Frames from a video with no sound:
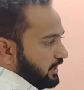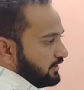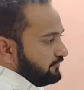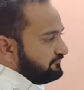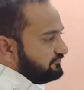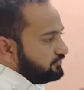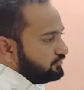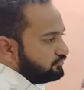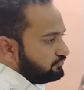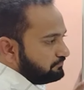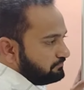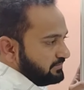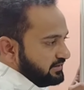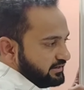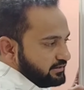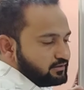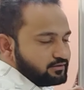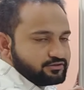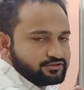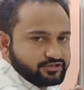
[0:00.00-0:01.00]
If you
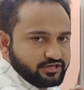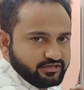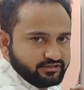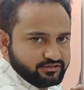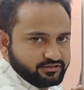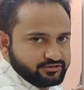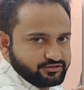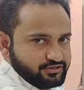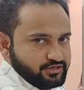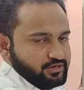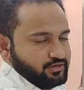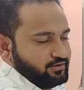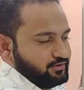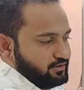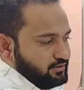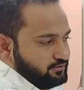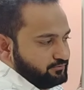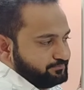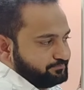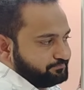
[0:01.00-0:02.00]
make changes here
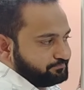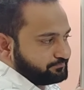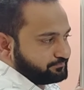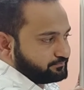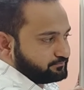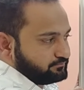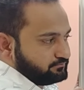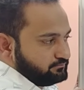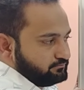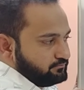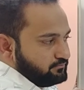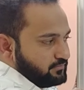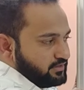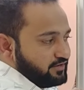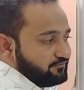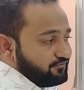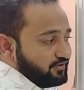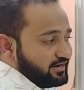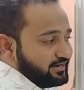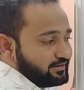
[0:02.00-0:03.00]
now,
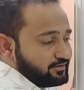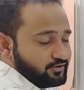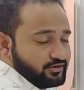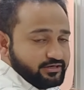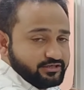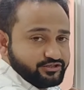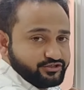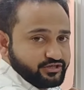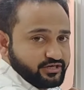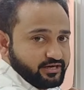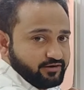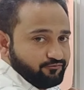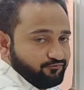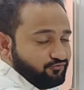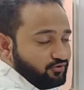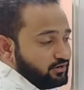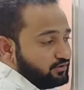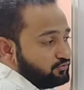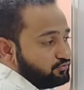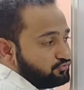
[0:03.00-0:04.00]
if I iterate j
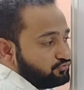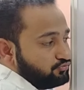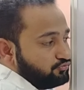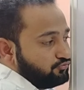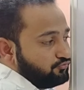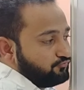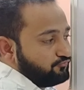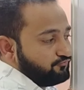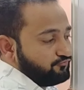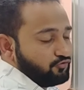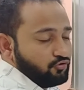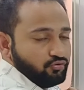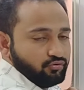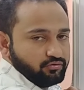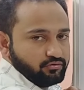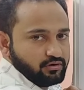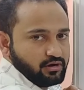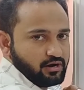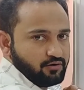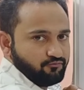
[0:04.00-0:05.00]
1 to
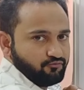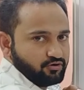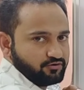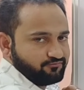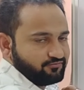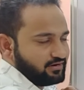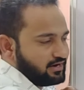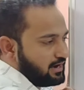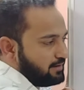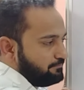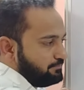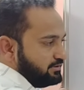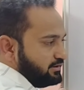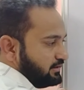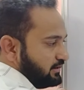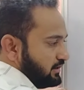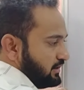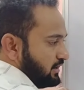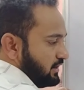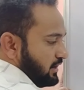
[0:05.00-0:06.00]
4, what will
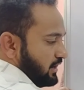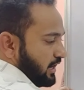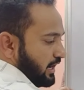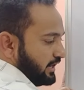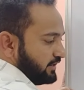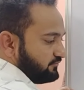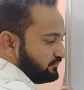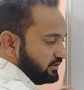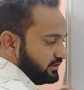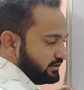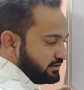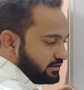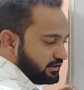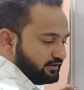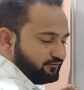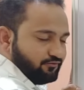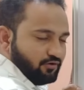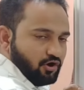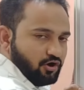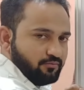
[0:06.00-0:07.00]
happen? It will
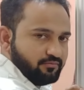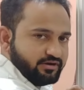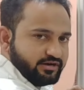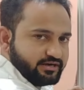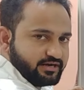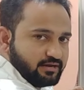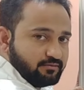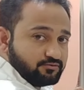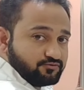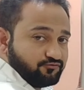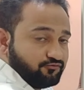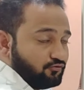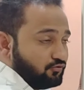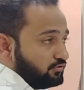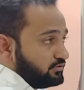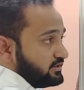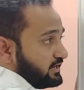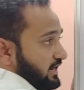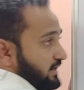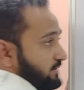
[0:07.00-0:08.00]
iterate how many times? 4